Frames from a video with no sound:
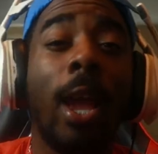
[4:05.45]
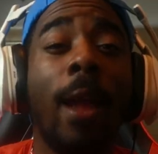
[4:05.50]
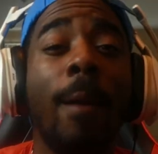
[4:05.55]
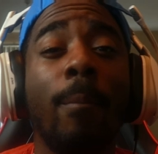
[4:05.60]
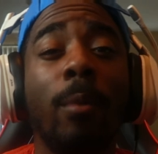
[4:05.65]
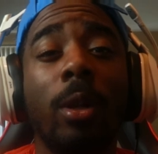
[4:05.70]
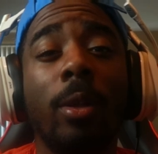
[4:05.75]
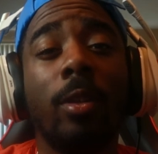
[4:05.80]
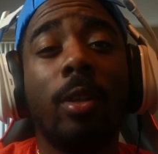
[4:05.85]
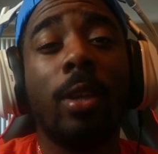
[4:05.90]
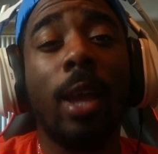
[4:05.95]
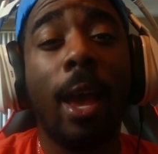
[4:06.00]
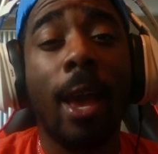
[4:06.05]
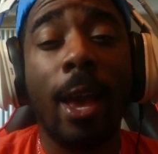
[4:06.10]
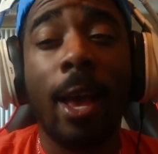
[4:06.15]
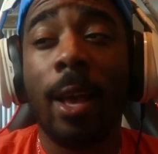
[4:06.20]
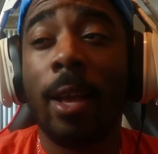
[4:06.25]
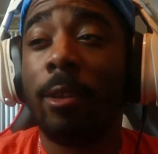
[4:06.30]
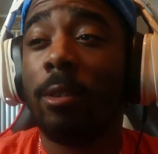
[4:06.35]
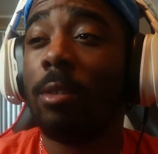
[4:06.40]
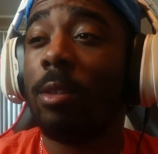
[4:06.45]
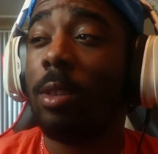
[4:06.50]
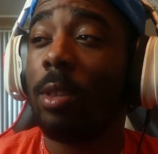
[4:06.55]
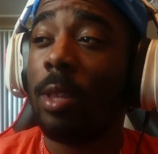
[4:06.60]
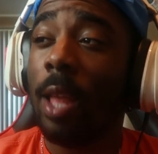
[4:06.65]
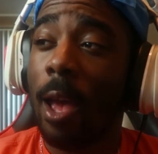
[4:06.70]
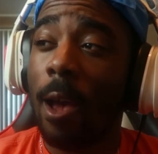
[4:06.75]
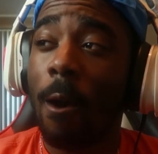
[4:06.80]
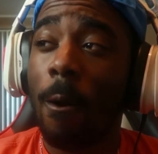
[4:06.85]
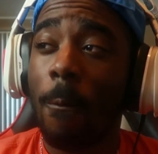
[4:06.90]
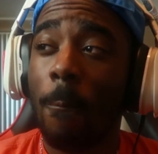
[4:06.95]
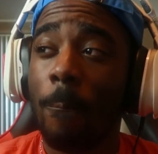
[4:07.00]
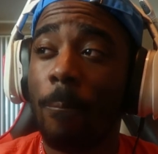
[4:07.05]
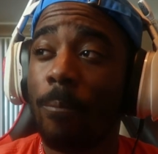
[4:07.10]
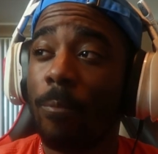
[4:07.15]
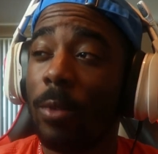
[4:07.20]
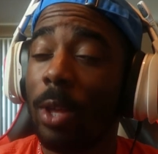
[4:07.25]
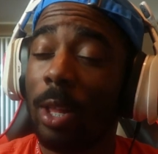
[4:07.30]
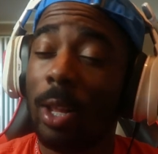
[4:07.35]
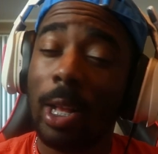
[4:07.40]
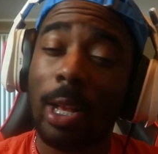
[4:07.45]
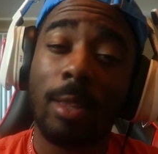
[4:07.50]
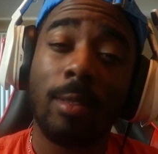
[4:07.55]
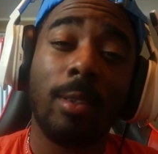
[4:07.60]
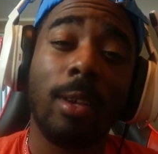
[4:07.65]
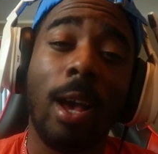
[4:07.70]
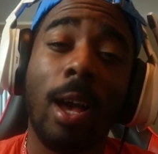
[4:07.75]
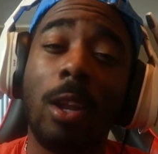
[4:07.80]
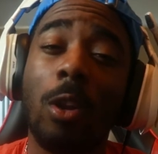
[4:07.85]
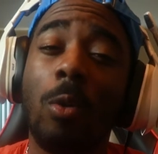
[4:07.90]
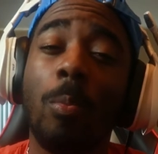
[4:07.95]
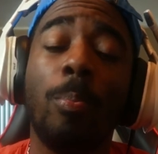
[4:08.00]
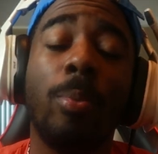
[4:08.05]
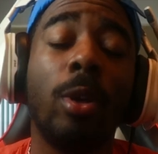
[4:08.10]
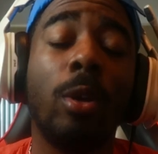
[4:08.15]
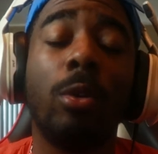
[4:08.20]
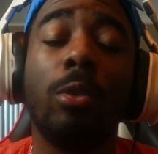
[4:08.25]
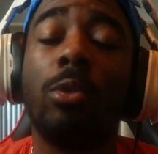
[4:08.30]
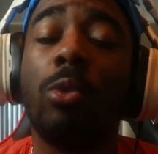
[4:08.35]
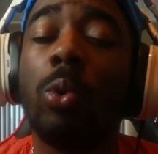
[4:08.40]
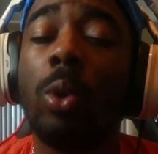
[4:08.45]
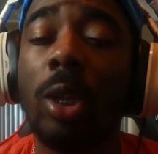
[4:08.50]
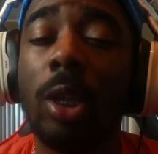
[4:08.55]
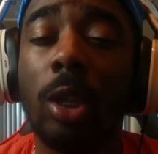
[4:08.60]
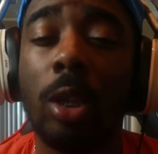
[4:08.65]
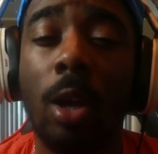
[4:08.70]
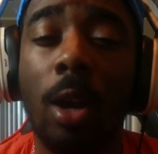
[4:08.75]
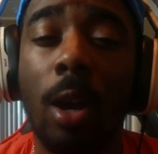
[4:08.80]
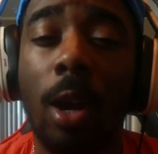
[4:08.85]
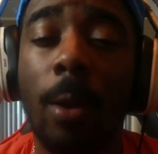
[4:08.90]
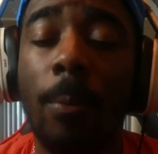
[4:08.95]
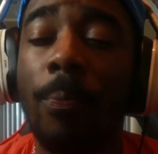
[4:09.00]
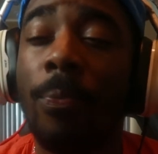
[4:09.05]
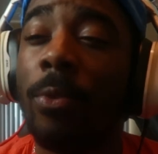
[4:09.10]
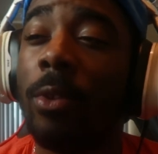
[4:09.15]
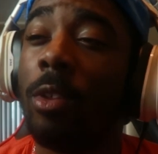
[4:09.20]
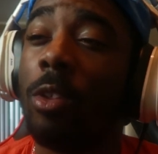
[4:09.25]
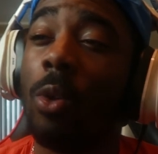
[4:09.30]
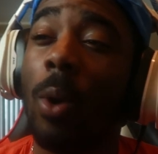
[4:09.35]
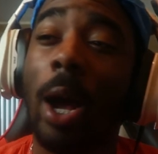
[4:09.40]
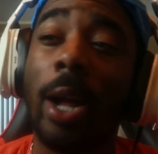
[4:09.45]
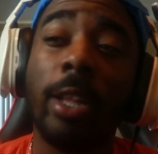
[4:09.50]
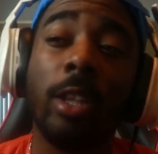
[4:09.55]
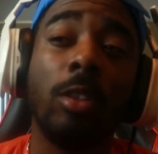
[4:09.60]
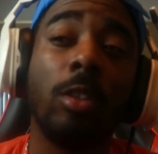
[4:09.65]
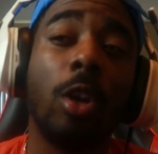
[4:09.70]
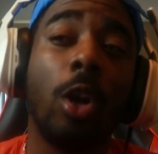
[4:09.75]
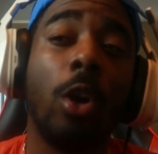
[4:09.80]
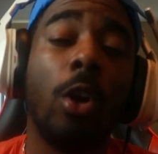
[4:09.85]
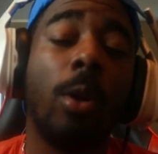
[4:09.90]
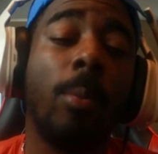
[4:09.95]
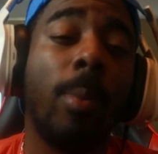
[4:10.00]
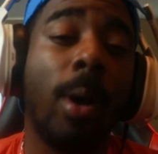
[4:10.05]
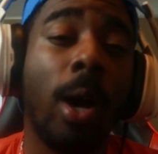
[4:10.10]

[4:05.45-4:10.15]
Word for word: Gamer Chaz. Now, like I said, I don't be on Twitch, all right? So I just heard